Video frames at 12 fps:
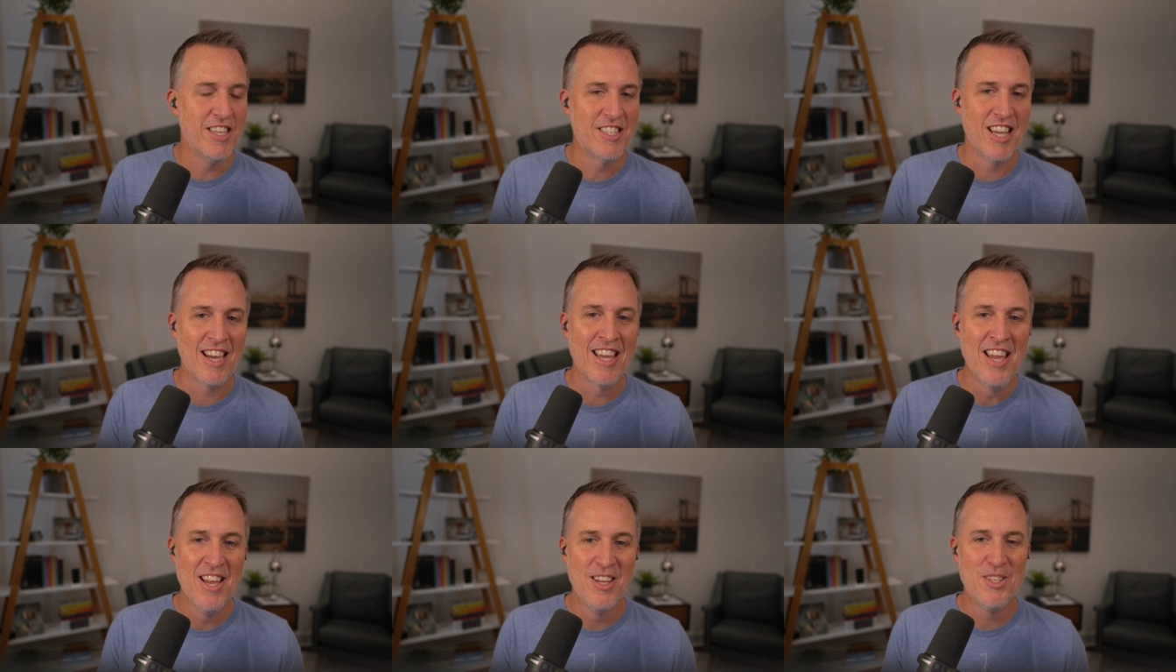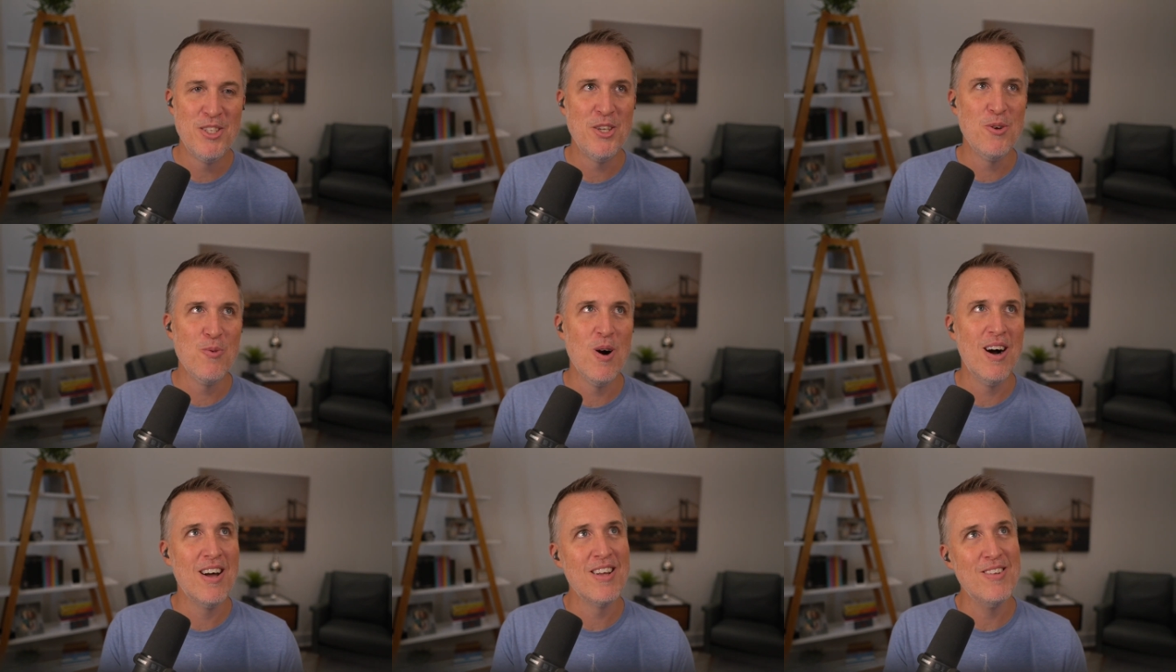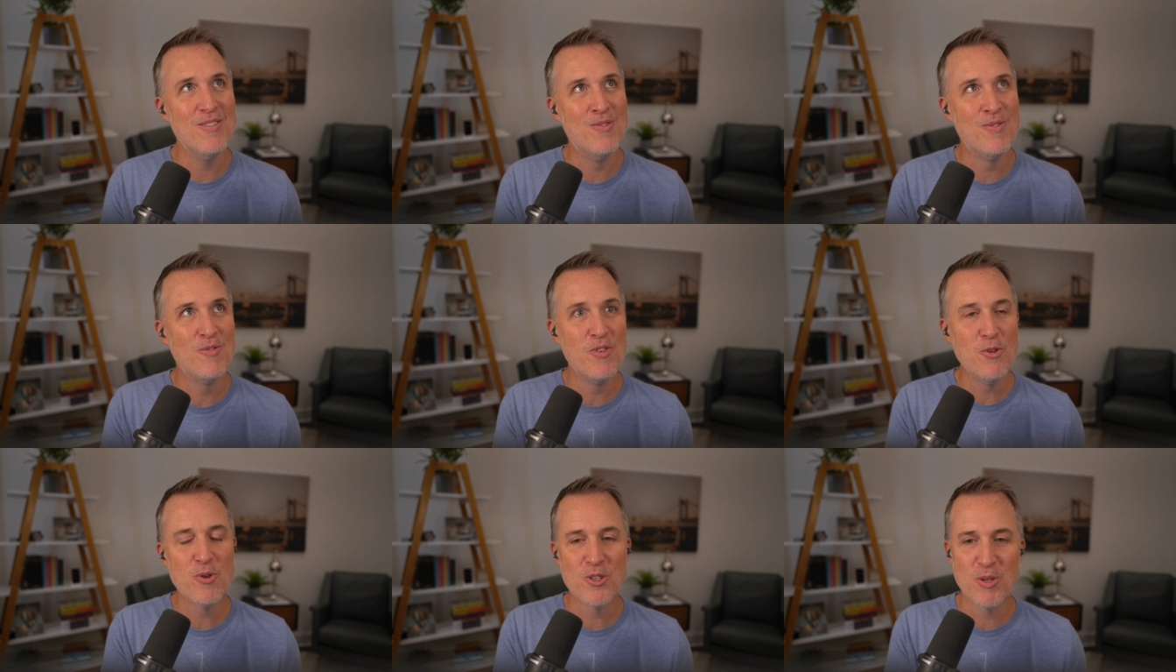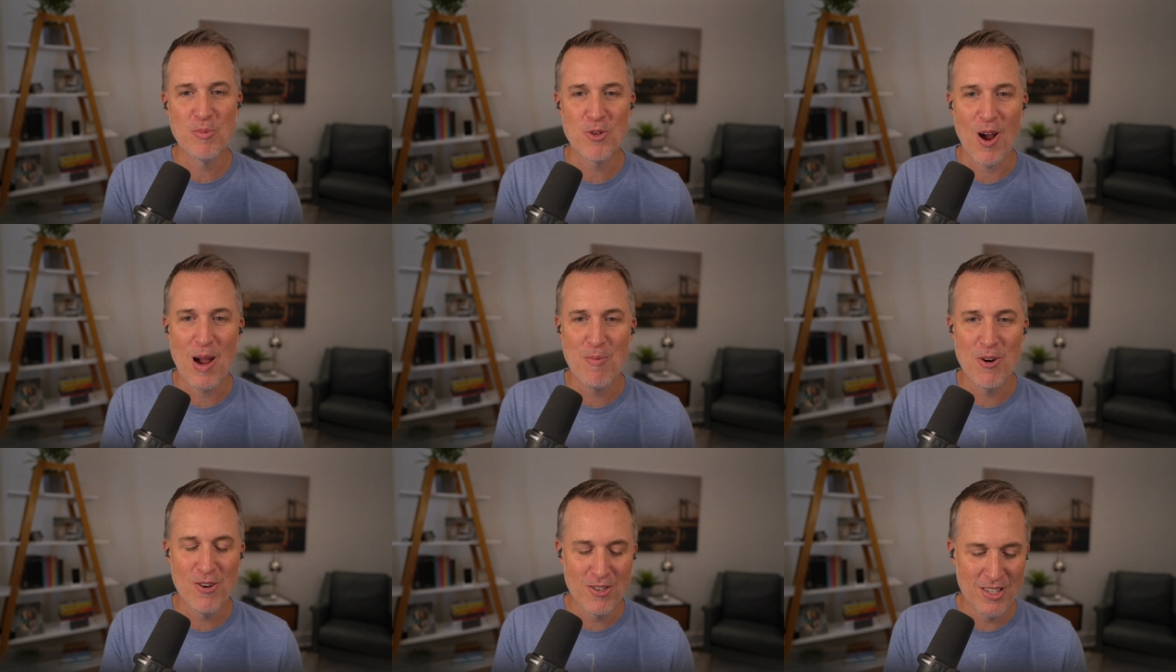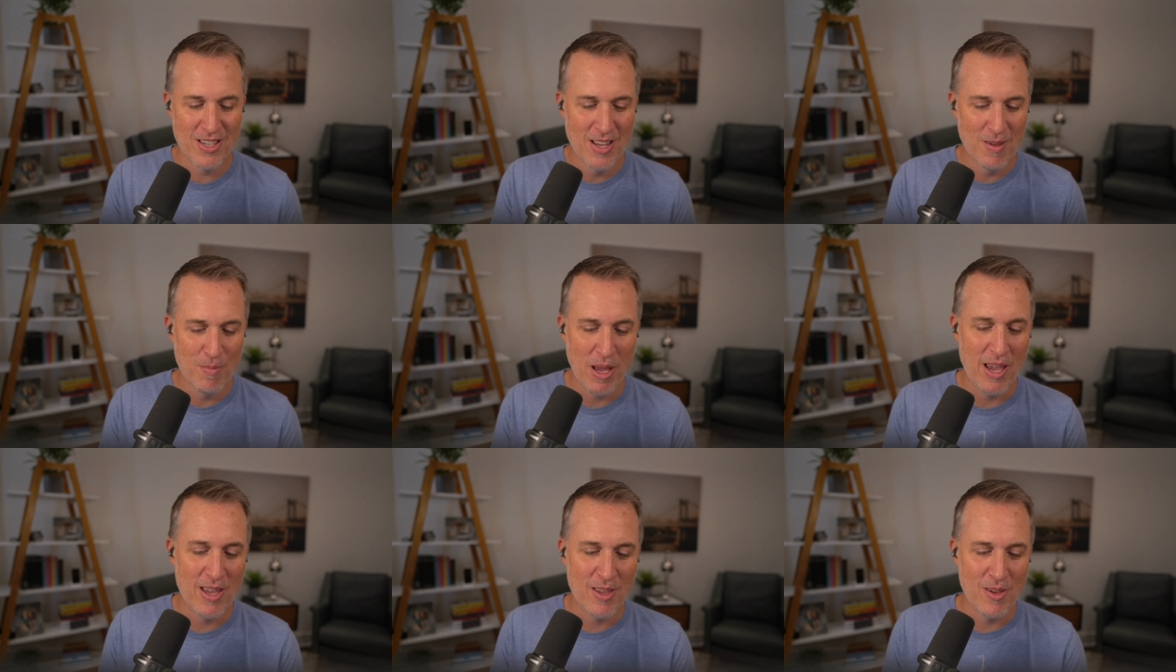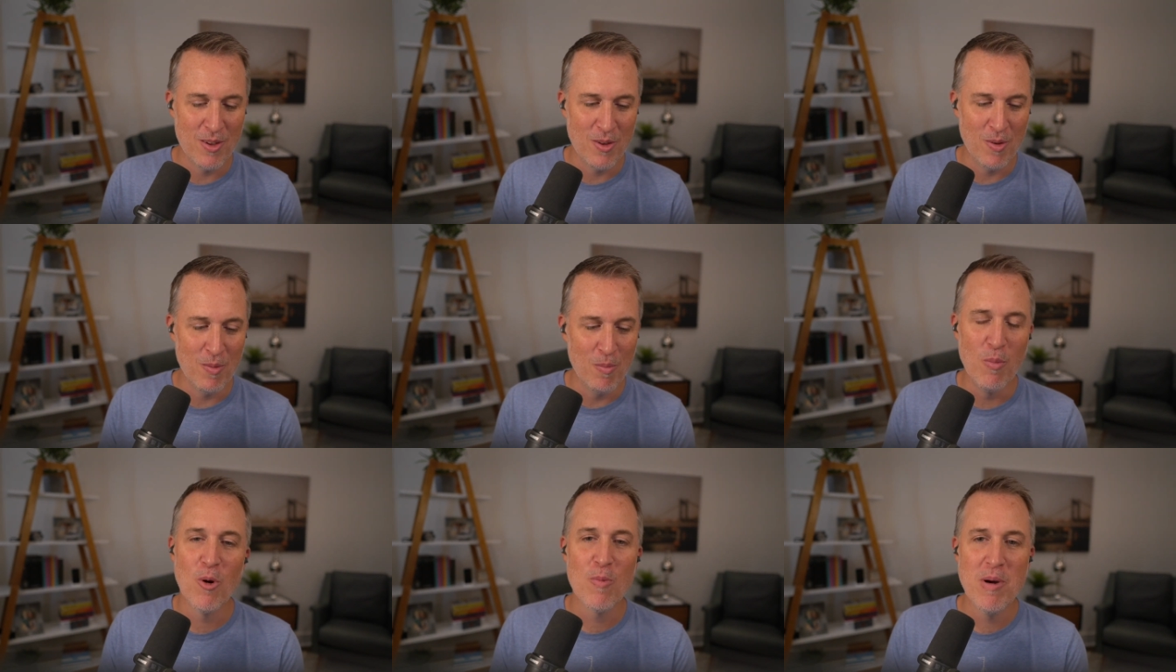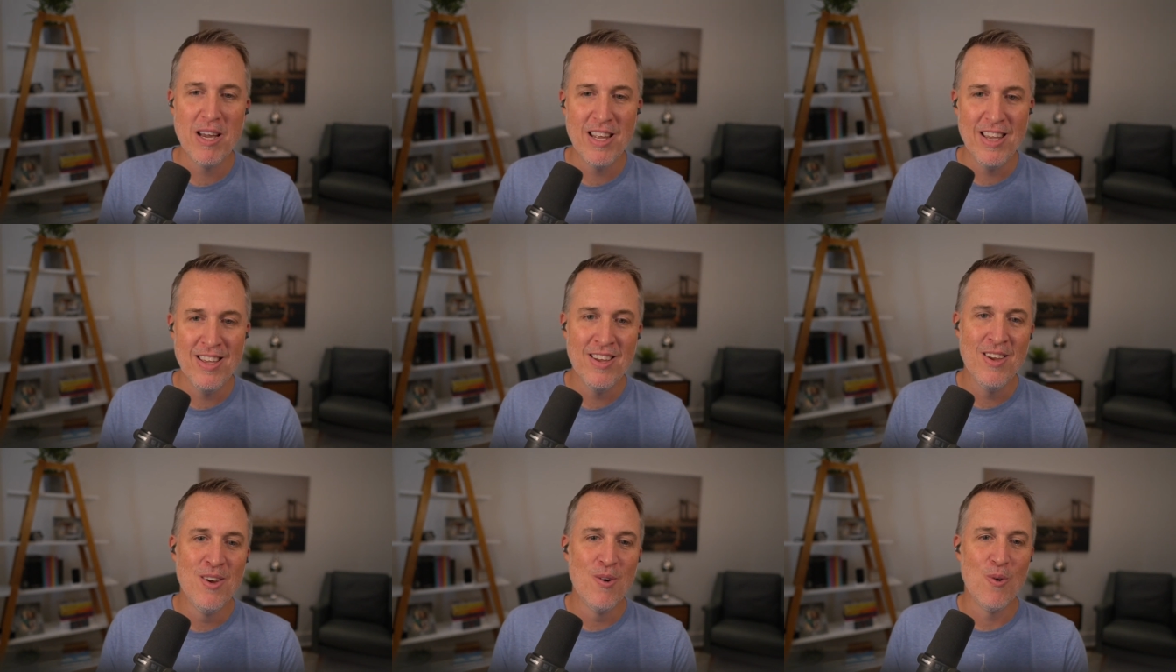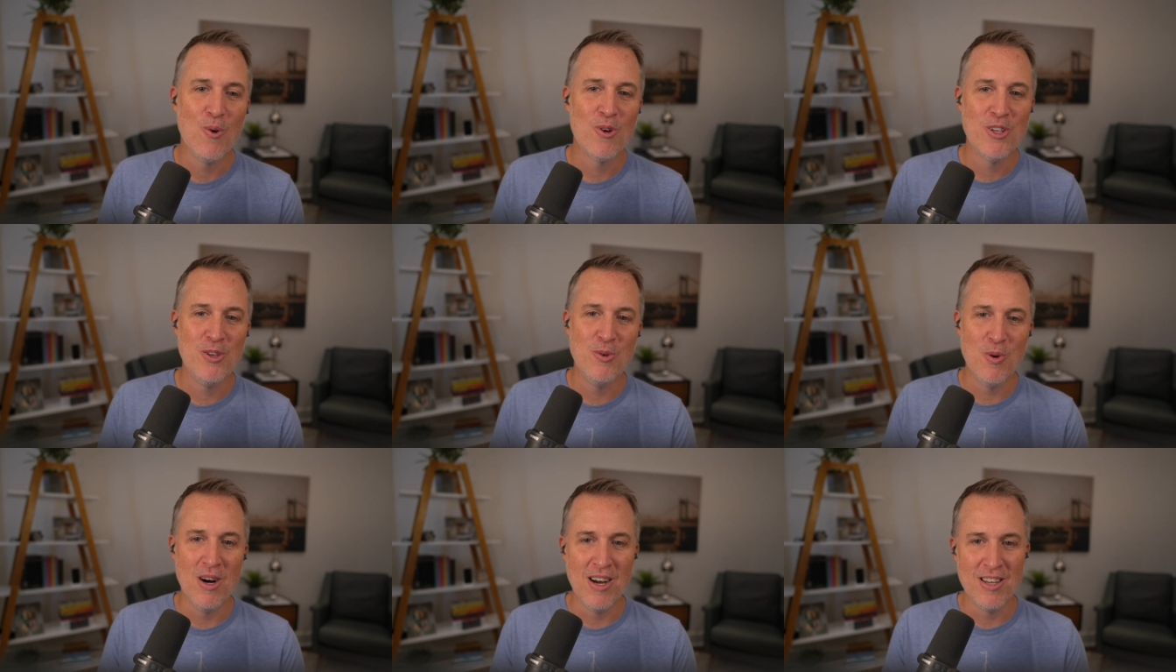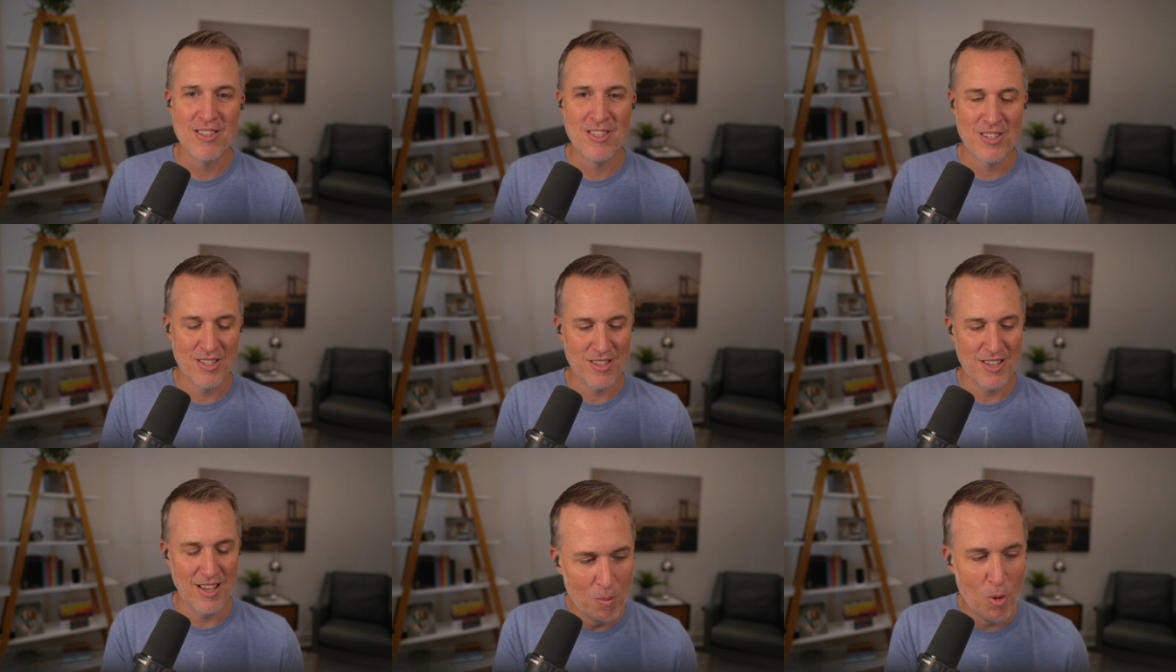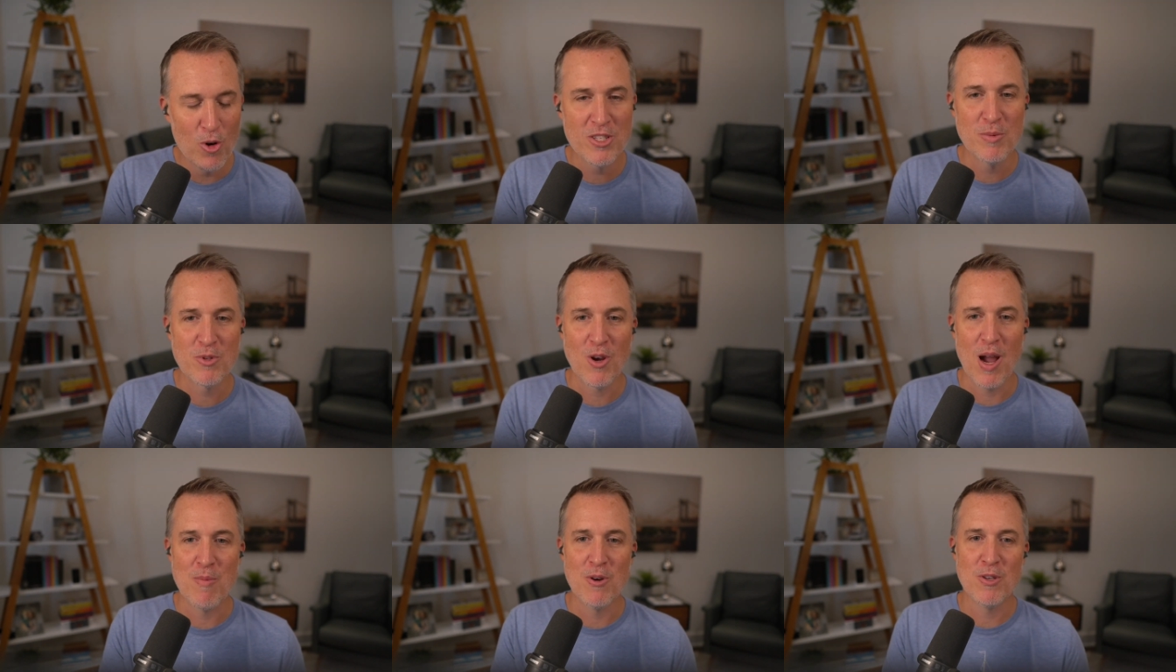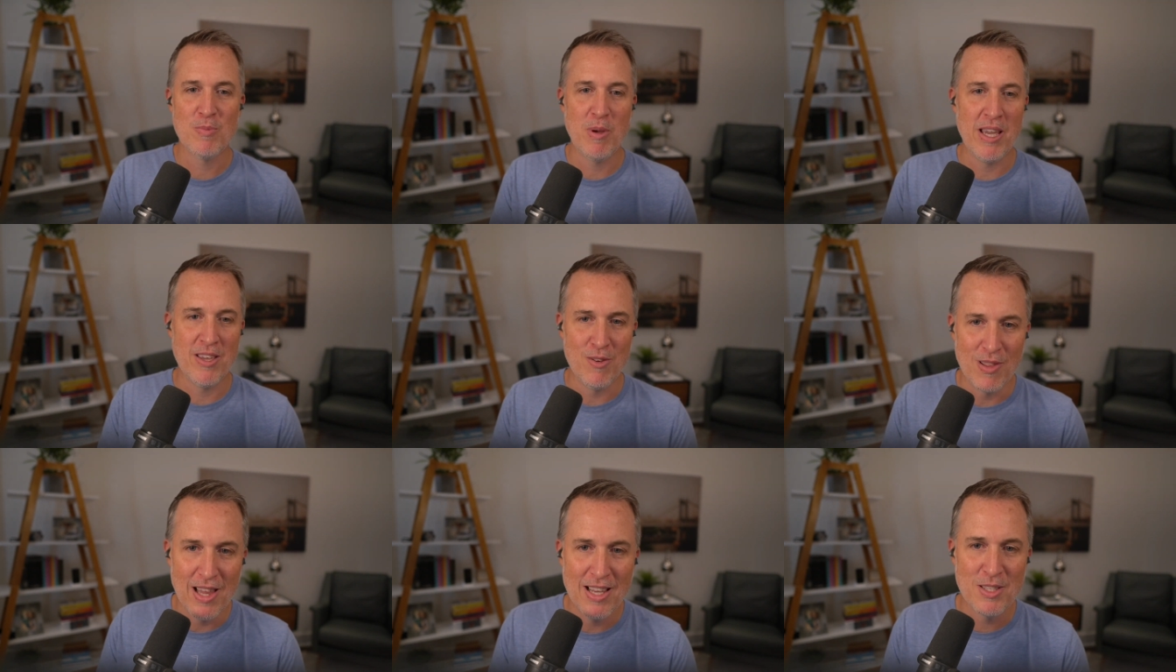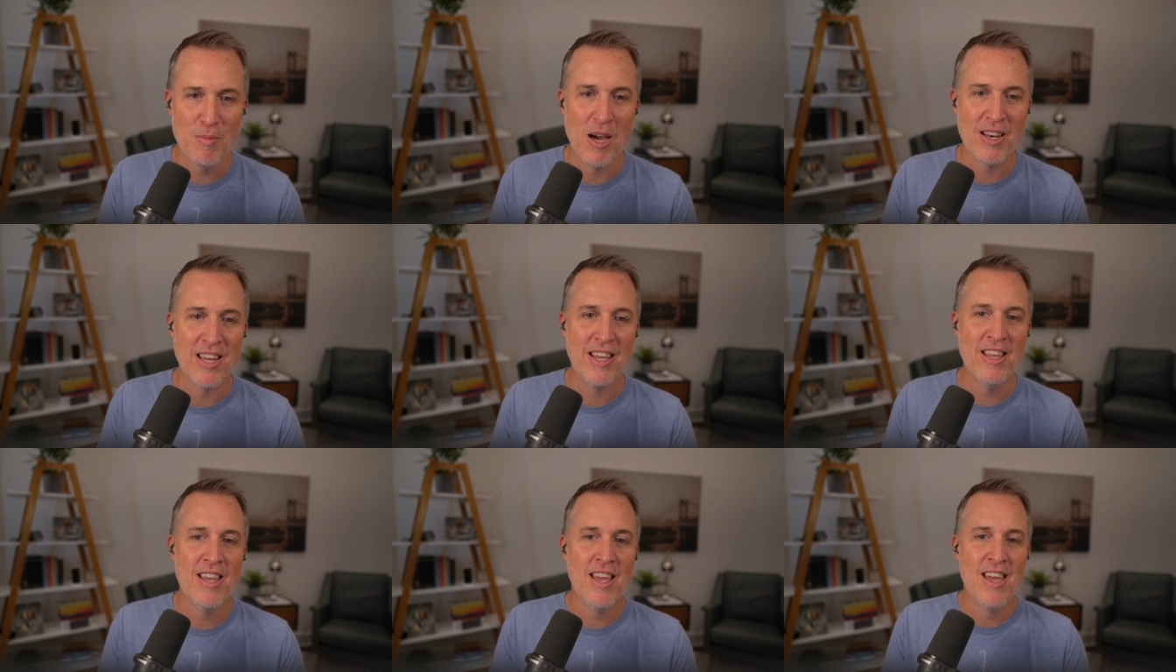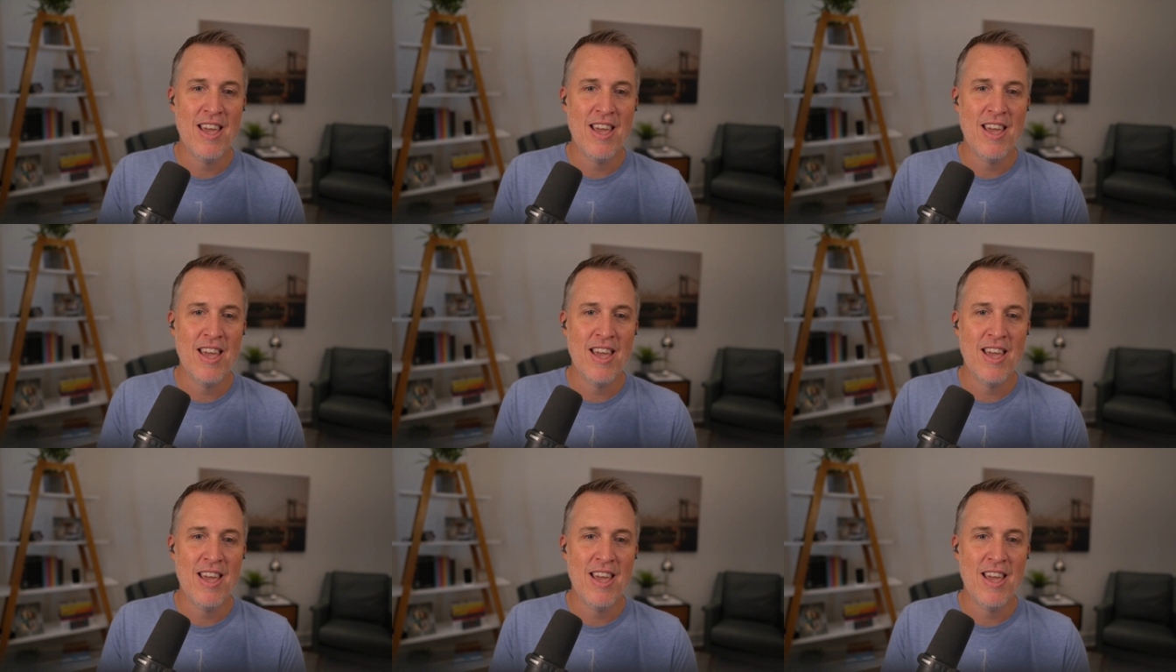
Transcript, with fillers: is like, do you want fewer subscribers paying you more money, or do you want more subscribers paying you less money?